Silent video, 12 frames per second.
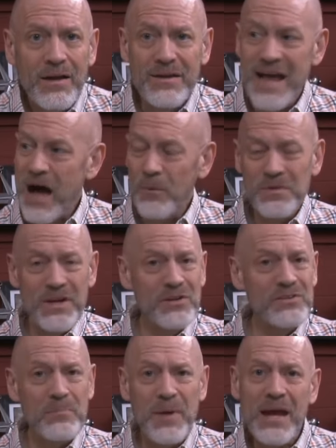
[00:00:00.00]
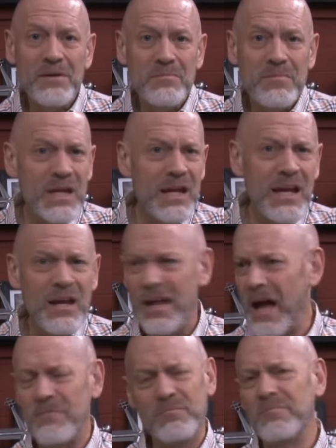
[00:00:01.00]
Not when they're debating me.
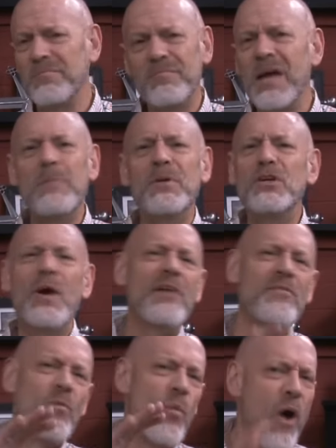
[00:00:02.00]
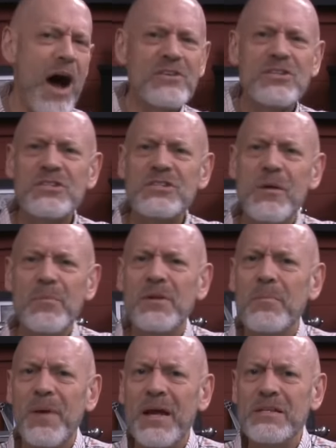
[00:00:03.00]
Maybe you haven't watched some of
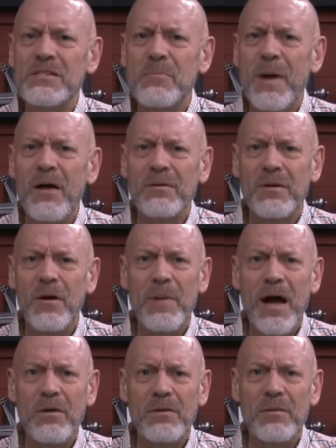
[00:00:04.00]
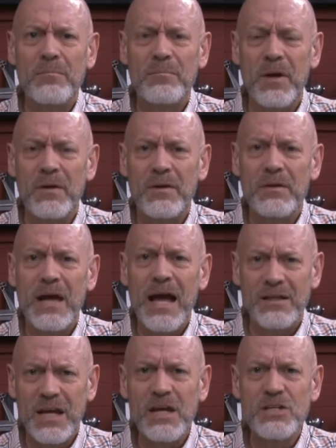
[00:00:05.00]
the debates about about
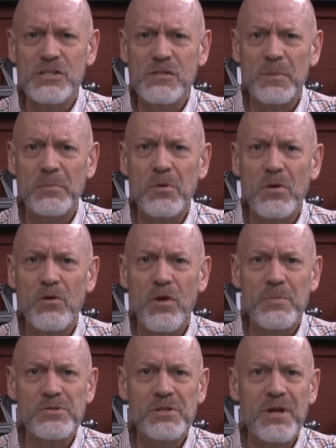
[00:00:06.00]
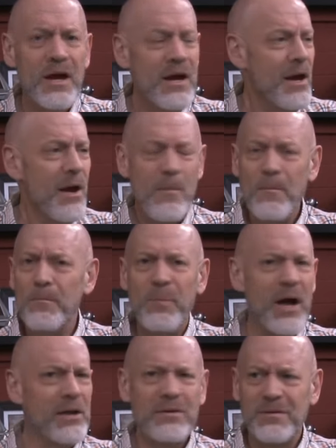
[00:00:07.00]
allegations of biblical corruption,
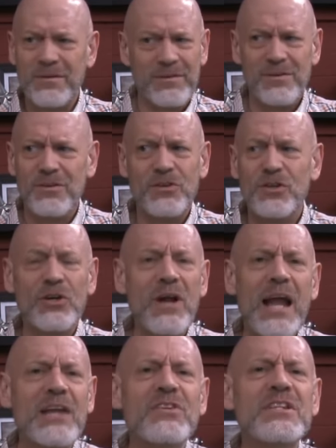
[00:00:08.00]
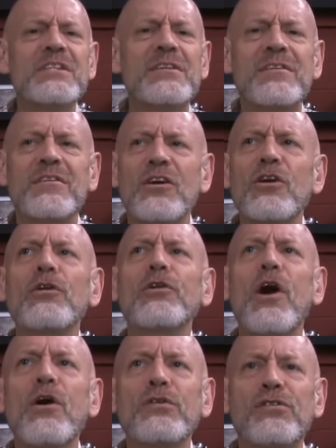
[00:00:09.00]
but you're not even
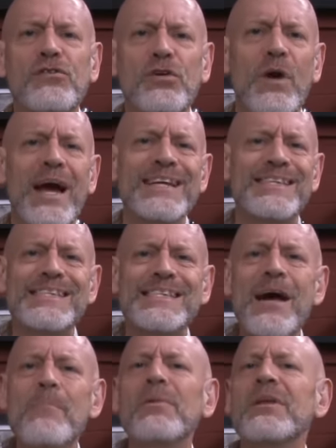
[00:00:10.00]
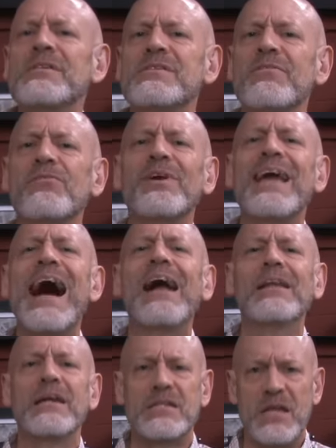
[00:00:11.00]
close to a semblance of
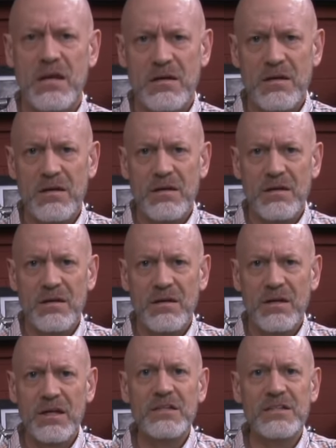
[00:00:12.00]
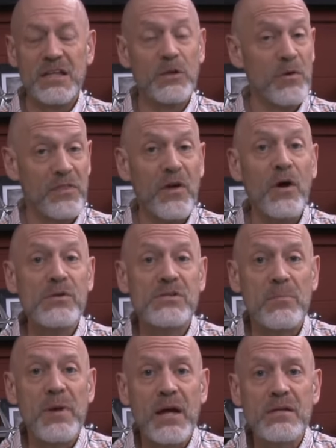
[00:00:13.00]
reality in dealing with those
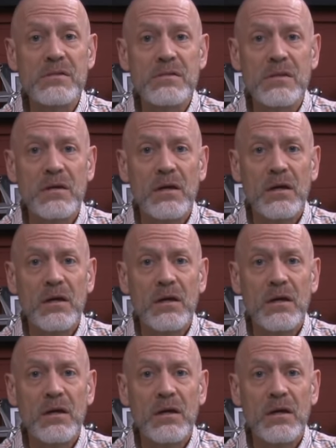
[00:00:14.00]
debates.